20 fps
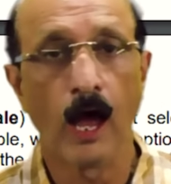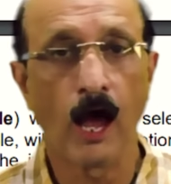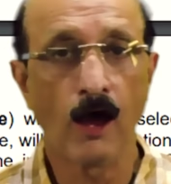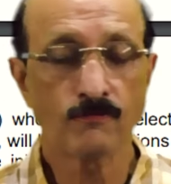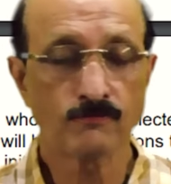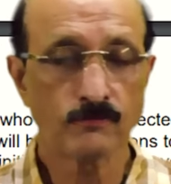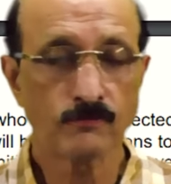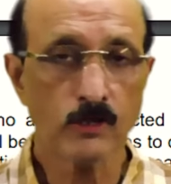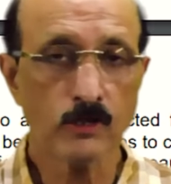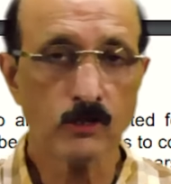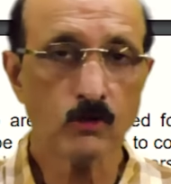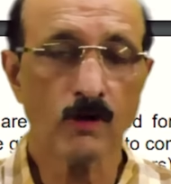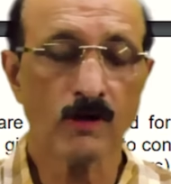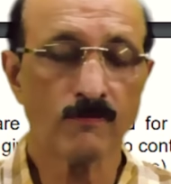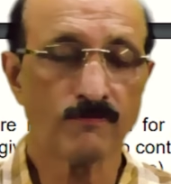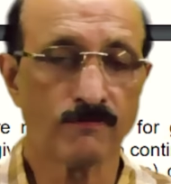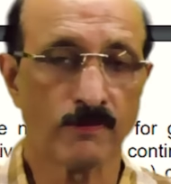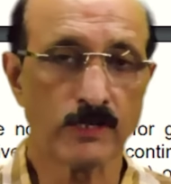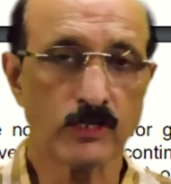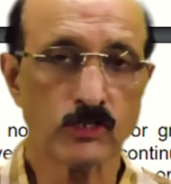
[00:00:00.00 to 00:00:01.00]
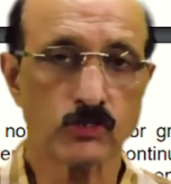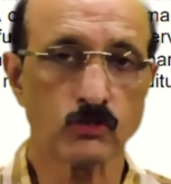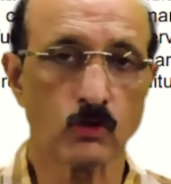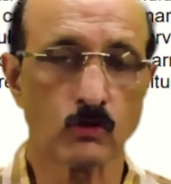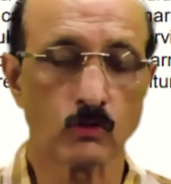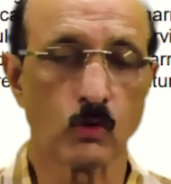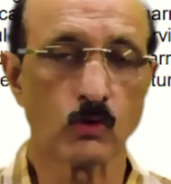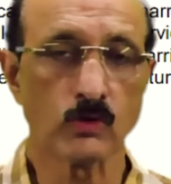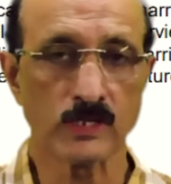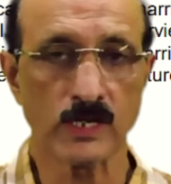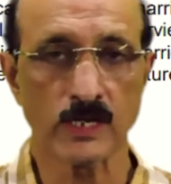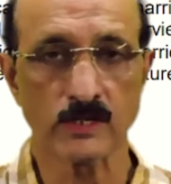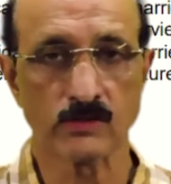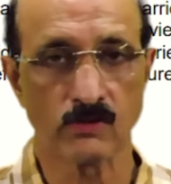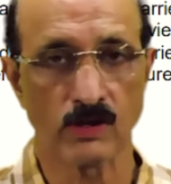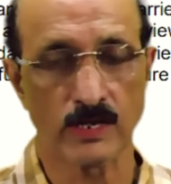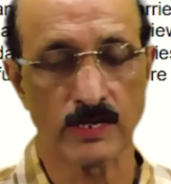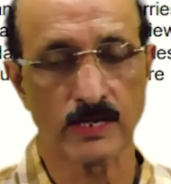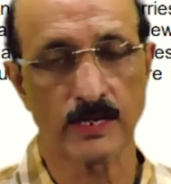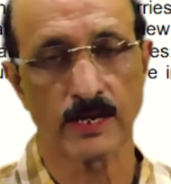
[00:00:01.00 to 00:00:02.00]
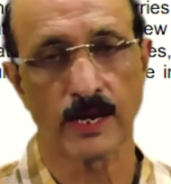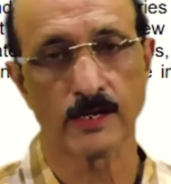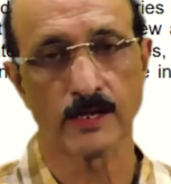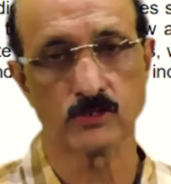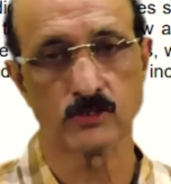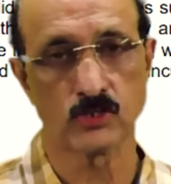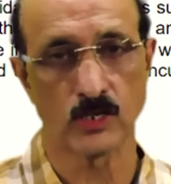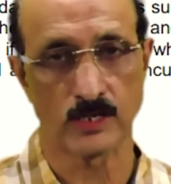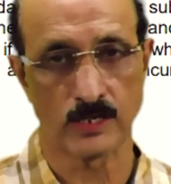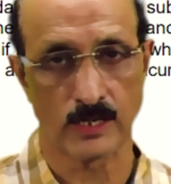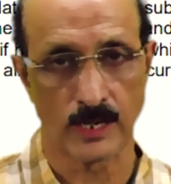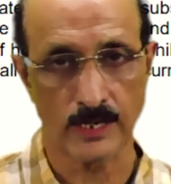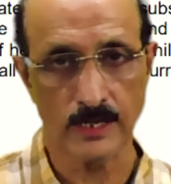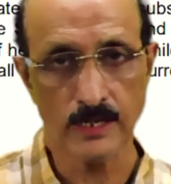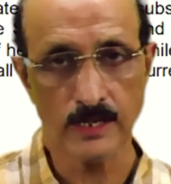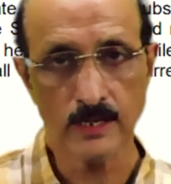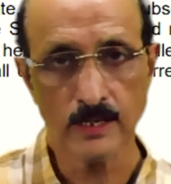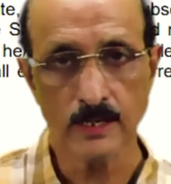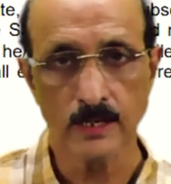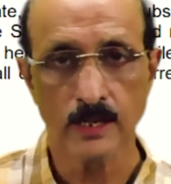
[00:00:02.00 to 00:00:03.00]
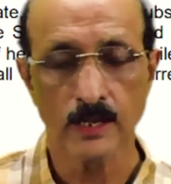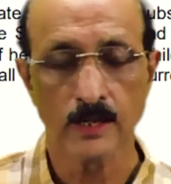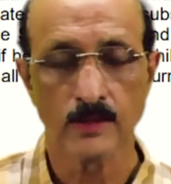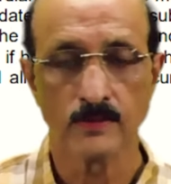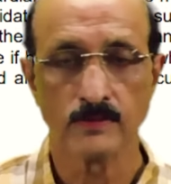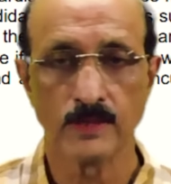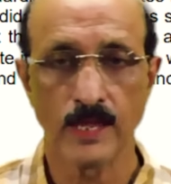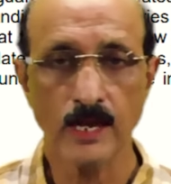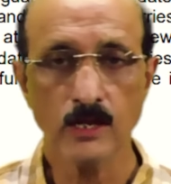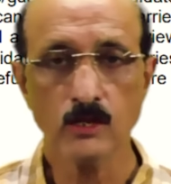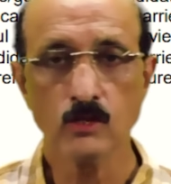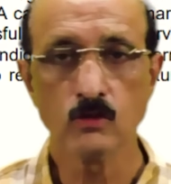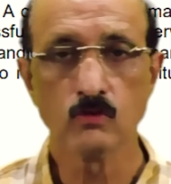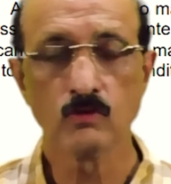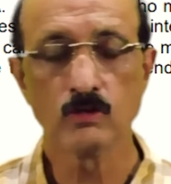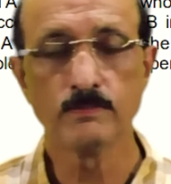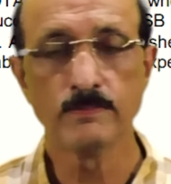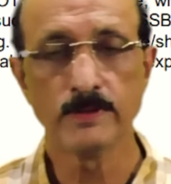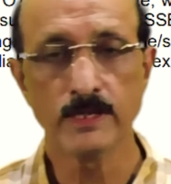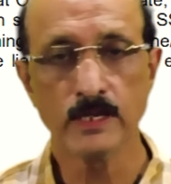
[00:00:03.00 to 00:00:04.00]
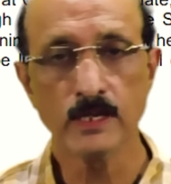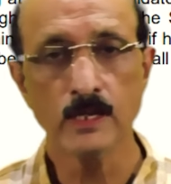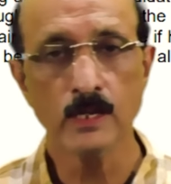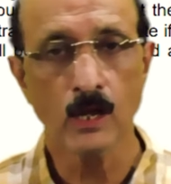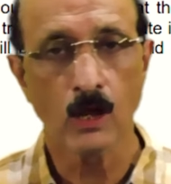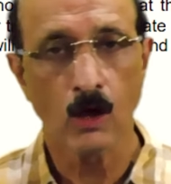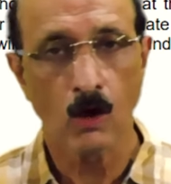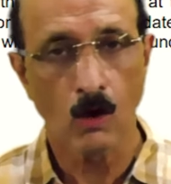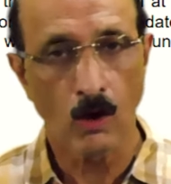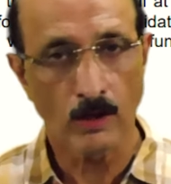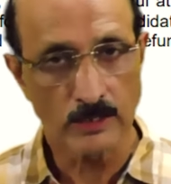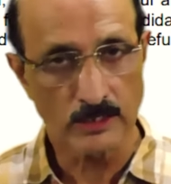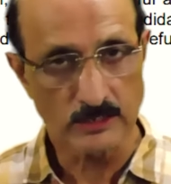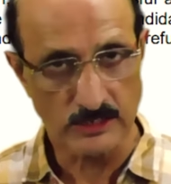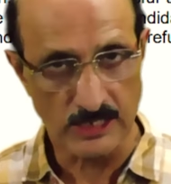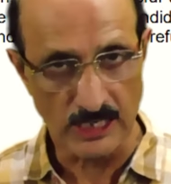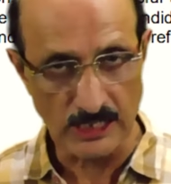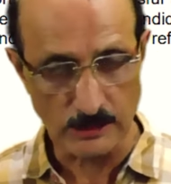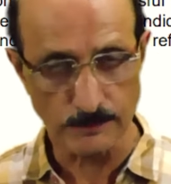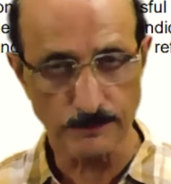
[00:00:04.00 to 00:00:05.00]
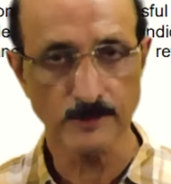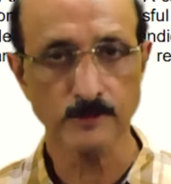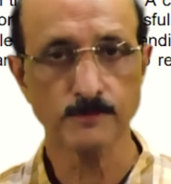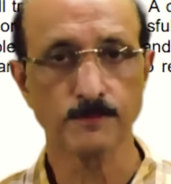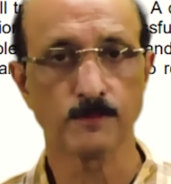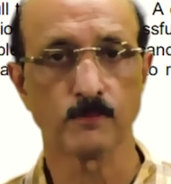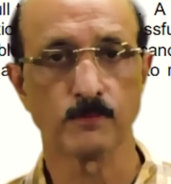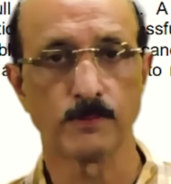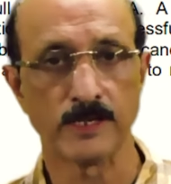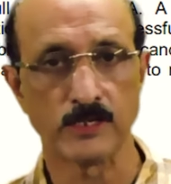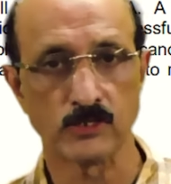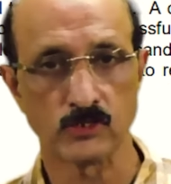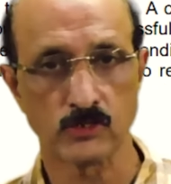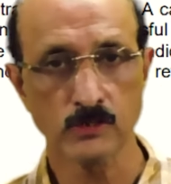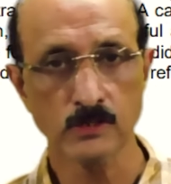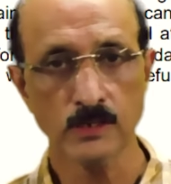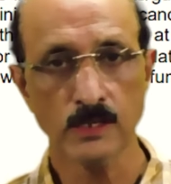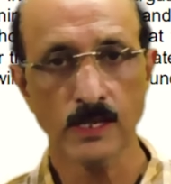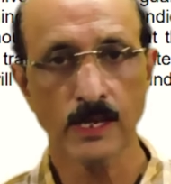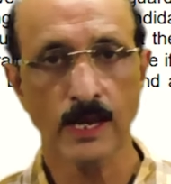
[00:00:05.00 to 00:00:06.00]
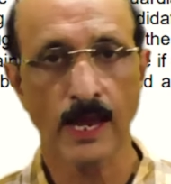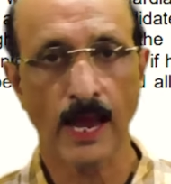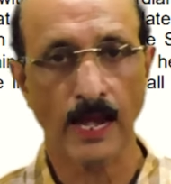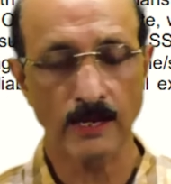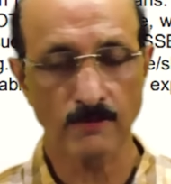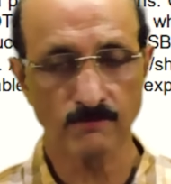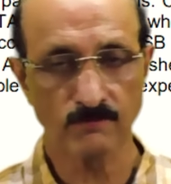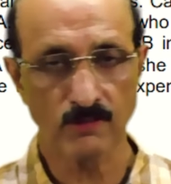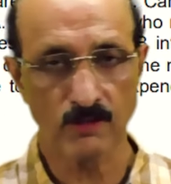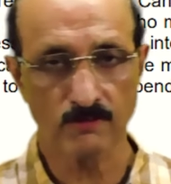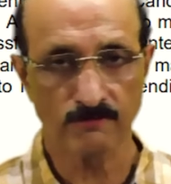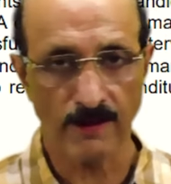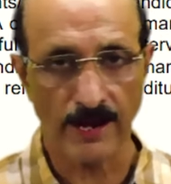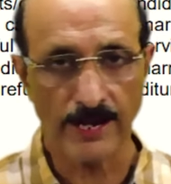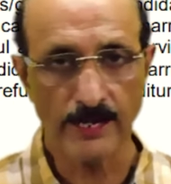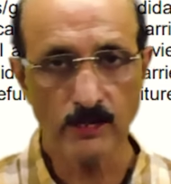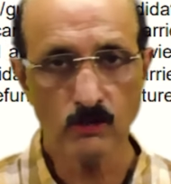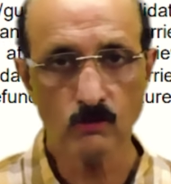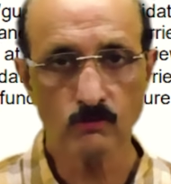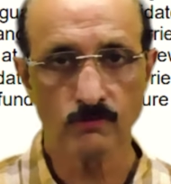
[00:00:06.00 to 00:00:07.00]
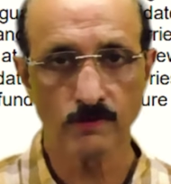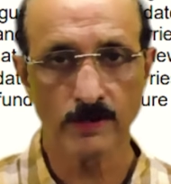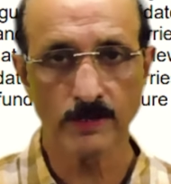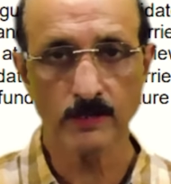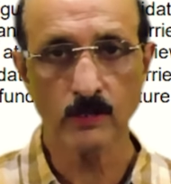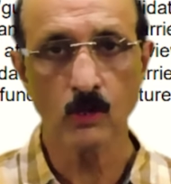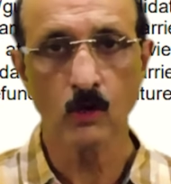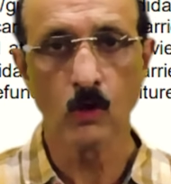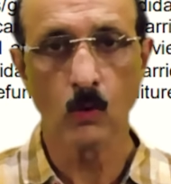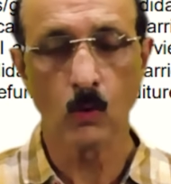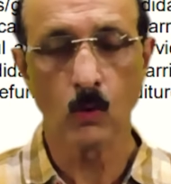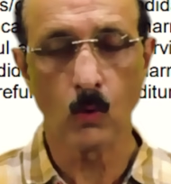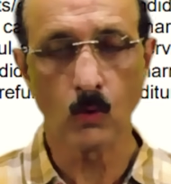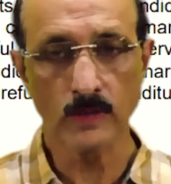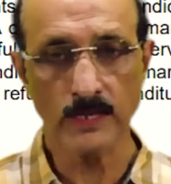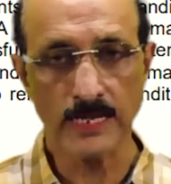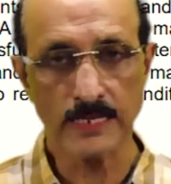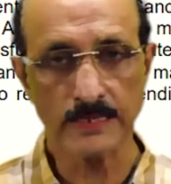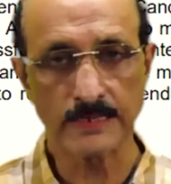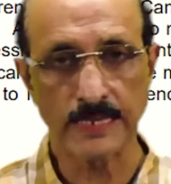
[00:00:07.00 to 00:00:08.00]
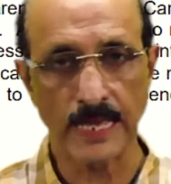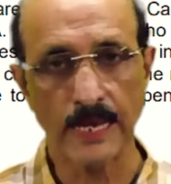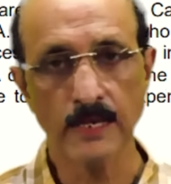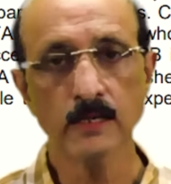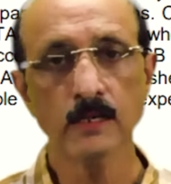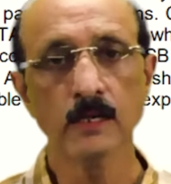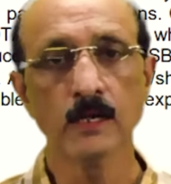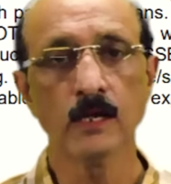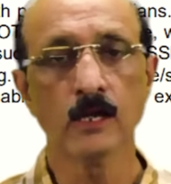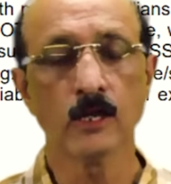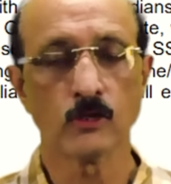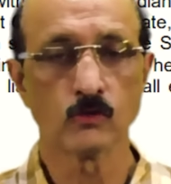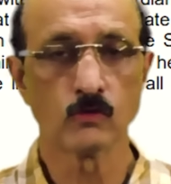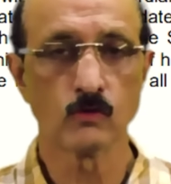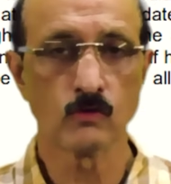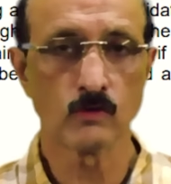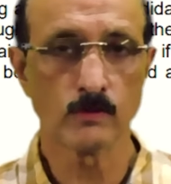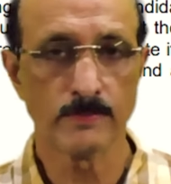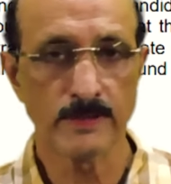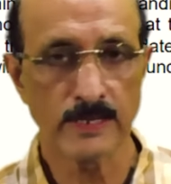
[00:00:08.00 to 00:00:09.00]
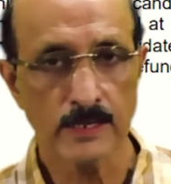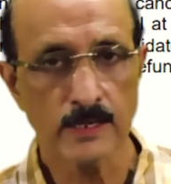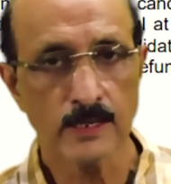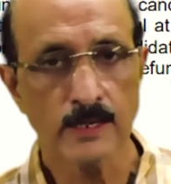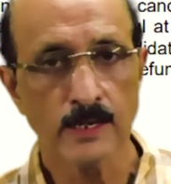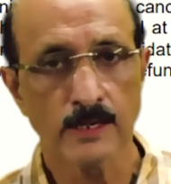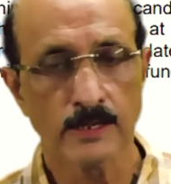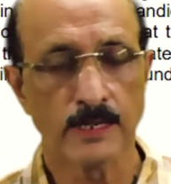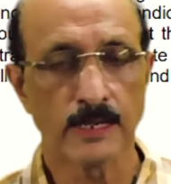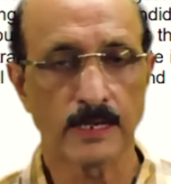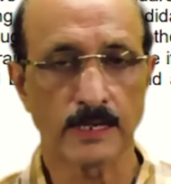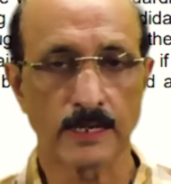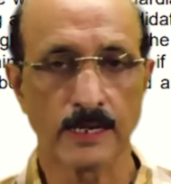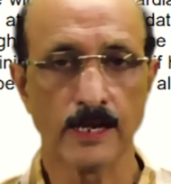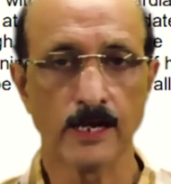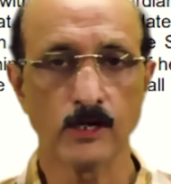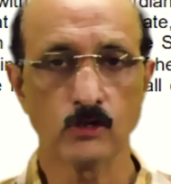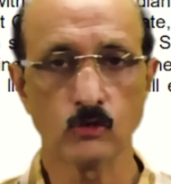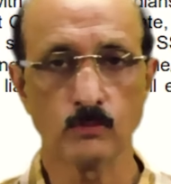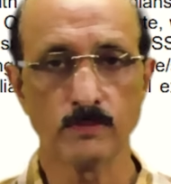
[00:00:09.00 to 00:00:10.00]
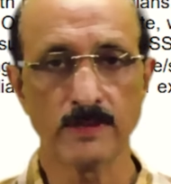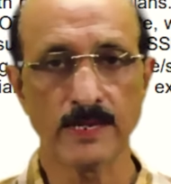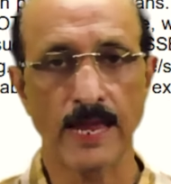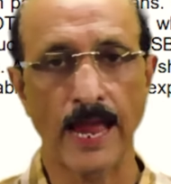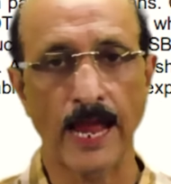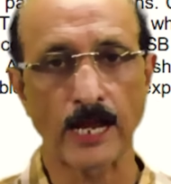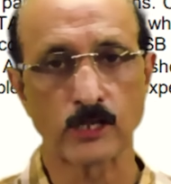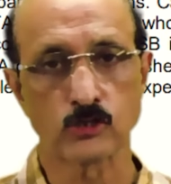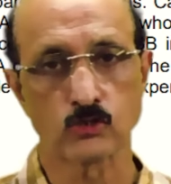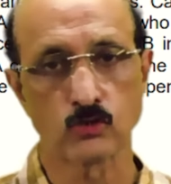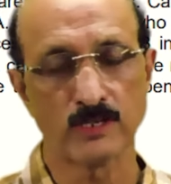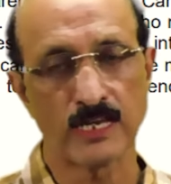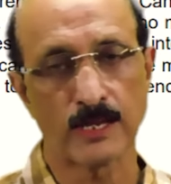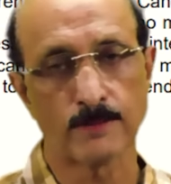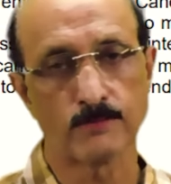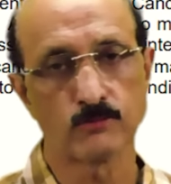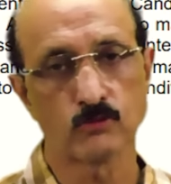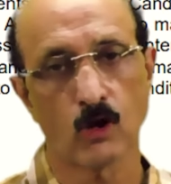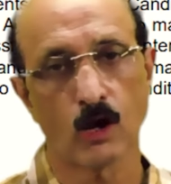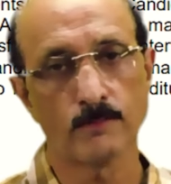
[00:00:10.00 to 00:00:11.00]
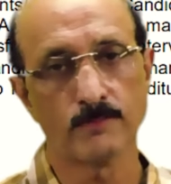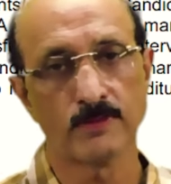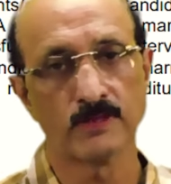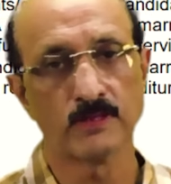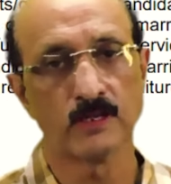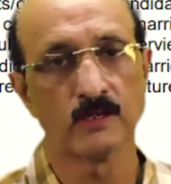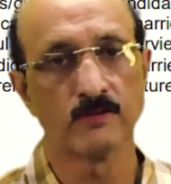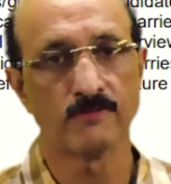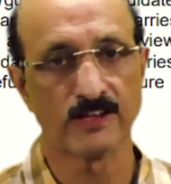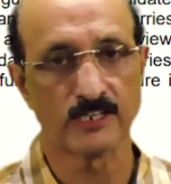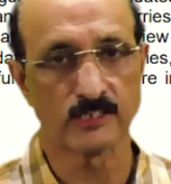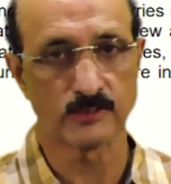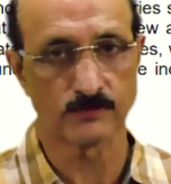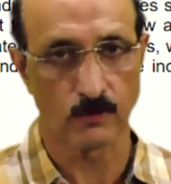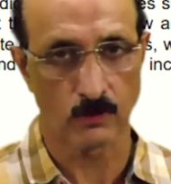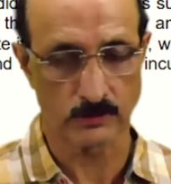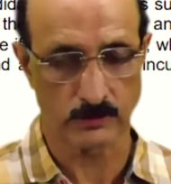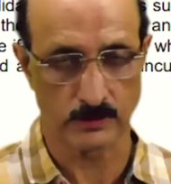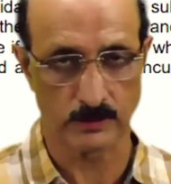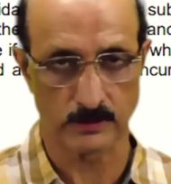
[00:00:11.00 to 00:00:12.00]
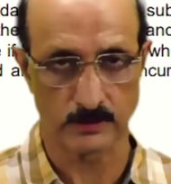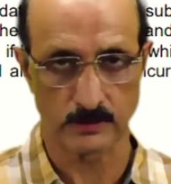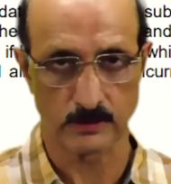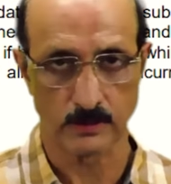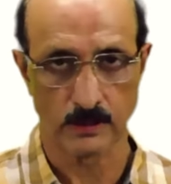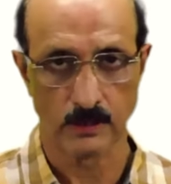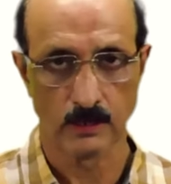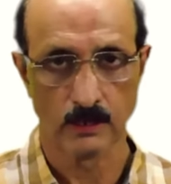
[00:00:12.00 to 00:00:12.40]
After you have finished your OTA training at Chennai, then you will be on a 6-month probation, and if they find you fit, only then you will be declared to be actually absorbed in the defense forces.